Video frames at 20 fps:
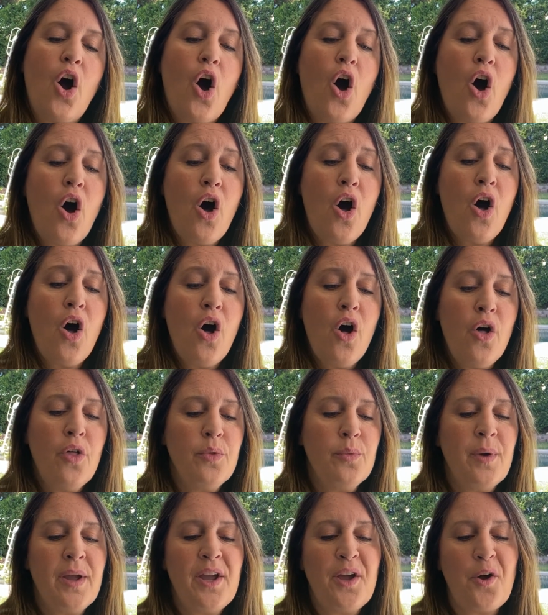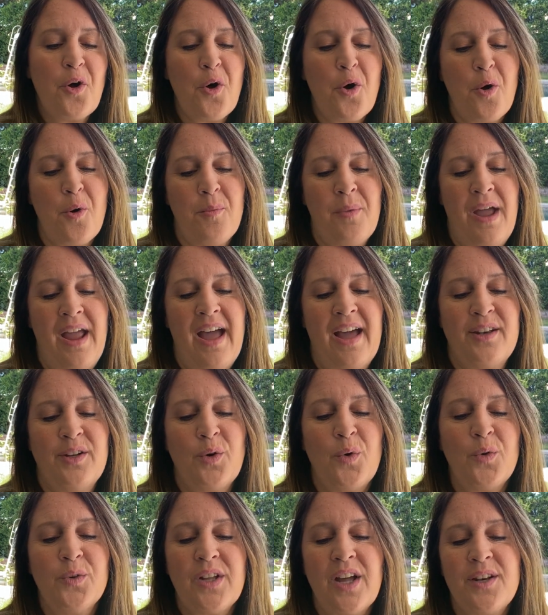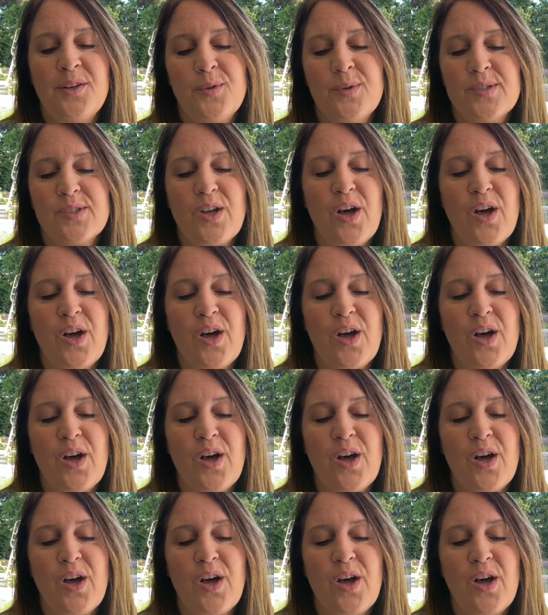All the way home, I had to hold on to his